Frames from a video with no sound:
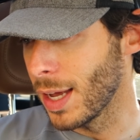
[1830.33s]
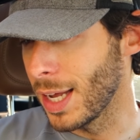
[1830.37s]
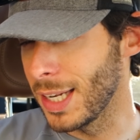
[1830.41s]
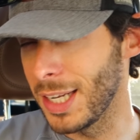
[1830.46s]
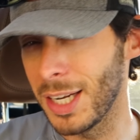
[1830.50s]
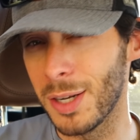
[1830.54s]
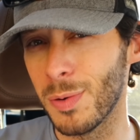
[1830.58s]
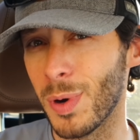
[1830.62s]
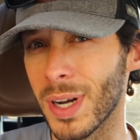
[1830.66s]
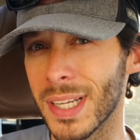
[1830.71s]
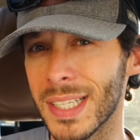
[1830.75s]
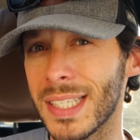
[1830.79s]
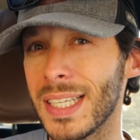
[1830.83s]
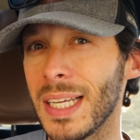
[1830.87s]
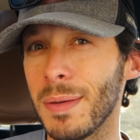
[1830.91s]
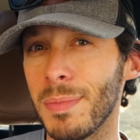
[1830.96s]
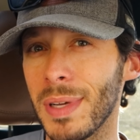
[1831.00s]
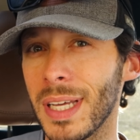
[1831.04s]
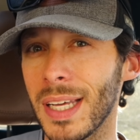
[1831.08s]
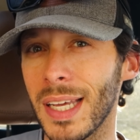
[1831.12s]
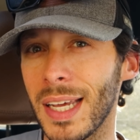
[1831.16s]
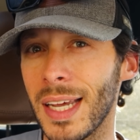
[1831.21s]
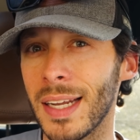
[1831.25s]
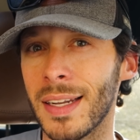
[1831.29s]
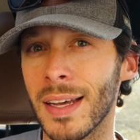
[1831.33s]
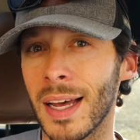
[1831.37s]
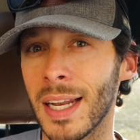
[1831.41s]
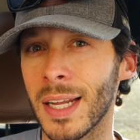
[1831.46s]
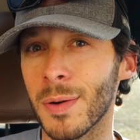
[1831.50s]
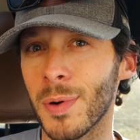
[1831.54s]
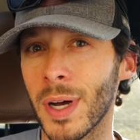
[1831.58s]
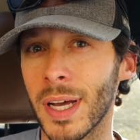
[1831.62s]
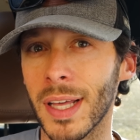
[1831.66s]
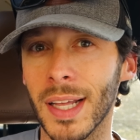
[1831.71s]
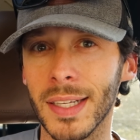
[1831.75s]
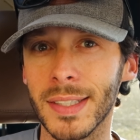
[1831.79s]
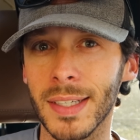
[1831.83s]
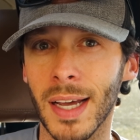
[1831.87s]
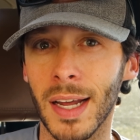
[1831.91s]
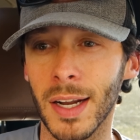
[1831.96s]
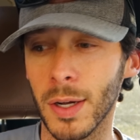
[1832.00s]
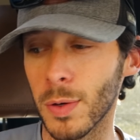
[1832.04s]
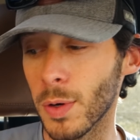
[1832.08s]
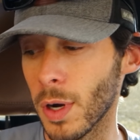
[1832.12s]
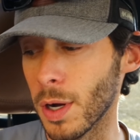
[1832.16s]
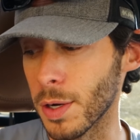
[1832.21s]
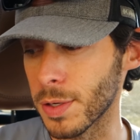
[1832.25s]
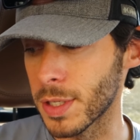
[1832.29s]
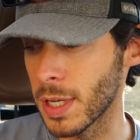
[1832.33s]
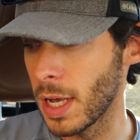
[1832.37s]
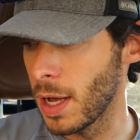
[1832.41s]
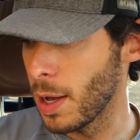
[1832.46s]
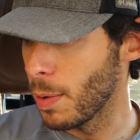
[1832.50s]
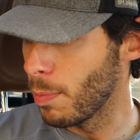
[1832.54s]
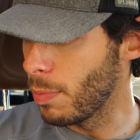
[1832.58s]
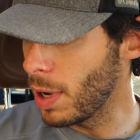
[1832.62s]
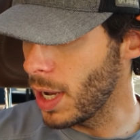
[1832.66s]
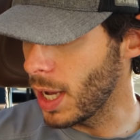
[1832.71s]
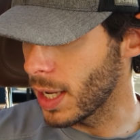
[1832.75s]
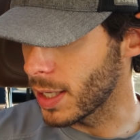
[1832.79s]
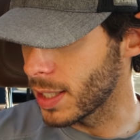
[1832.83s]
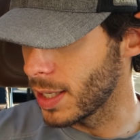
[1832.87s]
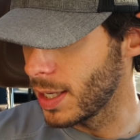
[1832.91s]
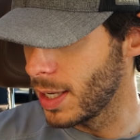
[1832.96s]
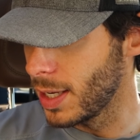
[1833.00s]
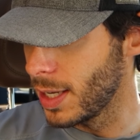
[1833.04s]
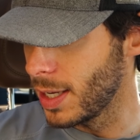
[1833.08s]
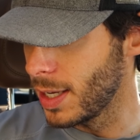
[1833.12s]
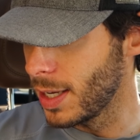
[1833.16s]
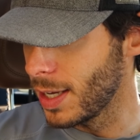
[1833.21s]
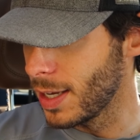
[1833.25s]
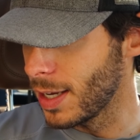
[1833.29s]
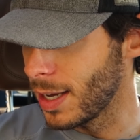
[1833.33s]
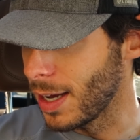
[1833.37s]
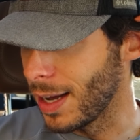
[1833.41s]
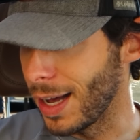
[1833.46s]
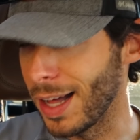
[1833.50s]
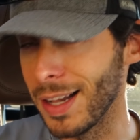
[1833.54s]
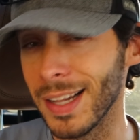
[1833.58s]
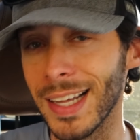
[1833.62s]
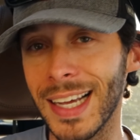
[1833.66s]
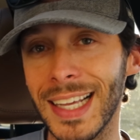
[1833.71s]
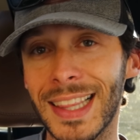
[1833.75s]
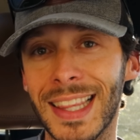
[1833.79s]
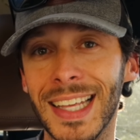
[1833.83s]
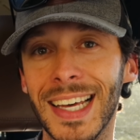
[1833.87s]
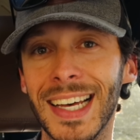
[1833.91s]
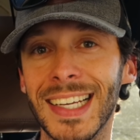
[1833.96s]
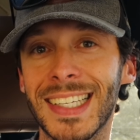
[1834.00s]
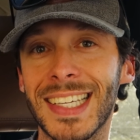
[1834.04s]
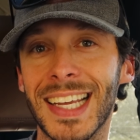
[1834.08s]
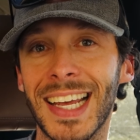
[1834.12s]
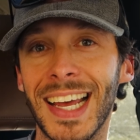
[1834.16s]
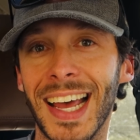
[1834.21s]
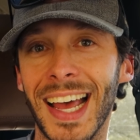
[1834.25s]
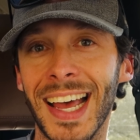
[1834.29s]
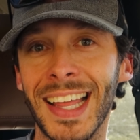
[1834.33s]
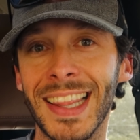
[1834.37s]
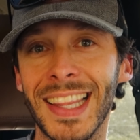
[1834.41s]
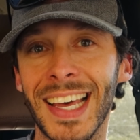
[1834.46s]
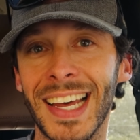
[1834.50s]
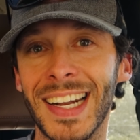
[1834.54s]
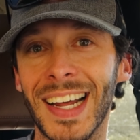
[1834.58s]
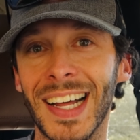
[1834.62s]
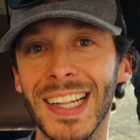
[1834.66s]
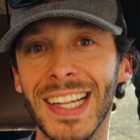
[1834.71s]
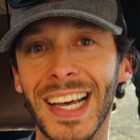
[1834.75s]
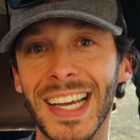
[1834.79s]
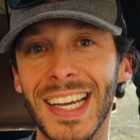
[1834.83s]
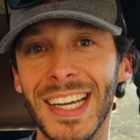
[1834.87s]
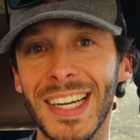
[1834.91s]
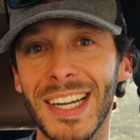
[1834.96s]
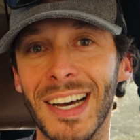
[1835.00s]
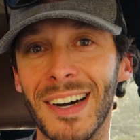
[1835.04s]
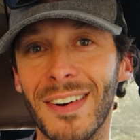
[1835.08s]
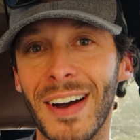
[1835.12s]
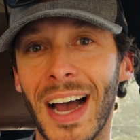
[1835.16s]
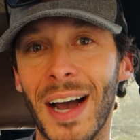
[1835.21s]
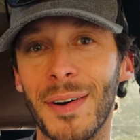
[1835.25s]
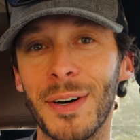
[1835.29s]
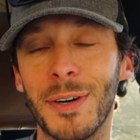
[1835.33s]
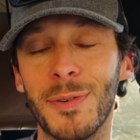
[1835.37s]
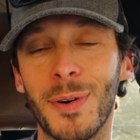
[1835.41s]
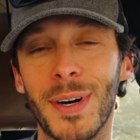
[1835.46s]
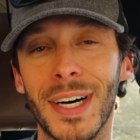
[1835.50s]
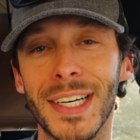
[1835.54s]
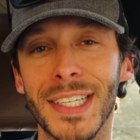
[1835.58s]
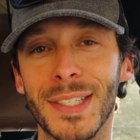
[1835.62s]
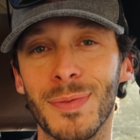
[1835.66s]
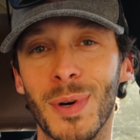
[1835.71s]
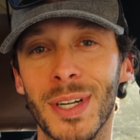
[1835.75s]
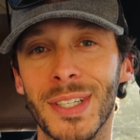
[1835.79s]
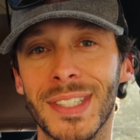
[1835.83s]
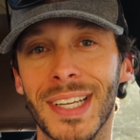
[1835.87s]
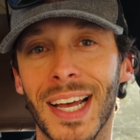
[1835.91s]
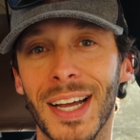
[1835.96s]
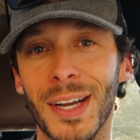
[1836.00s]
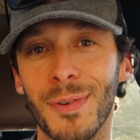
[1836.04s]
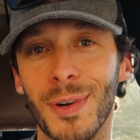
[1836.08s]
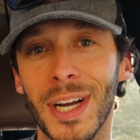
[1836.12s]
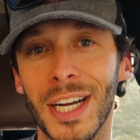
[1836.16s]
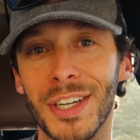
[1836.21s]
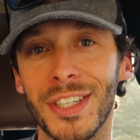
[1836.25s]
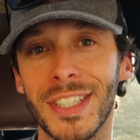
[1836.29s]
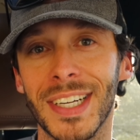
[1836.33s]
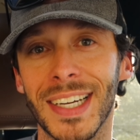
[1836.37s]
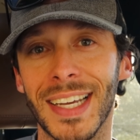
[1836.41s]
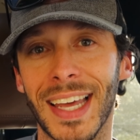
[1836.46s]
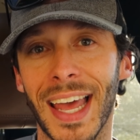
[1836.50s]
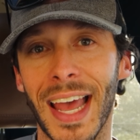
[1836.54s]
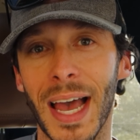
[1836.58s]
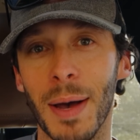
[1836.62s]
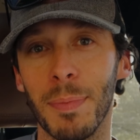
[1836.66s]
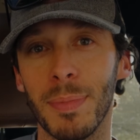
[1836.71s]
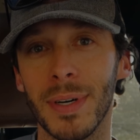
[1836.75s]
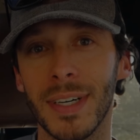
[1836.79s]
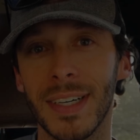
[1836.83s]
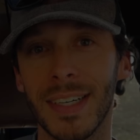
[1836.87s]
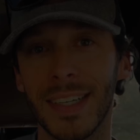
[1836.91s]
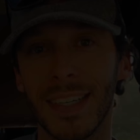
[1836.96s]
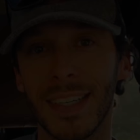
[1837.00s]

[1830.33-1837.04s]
And you don't want to see me eat anyway, that's kind of gross. But I'll eat this and then I'll let you know how it was once I reach camp.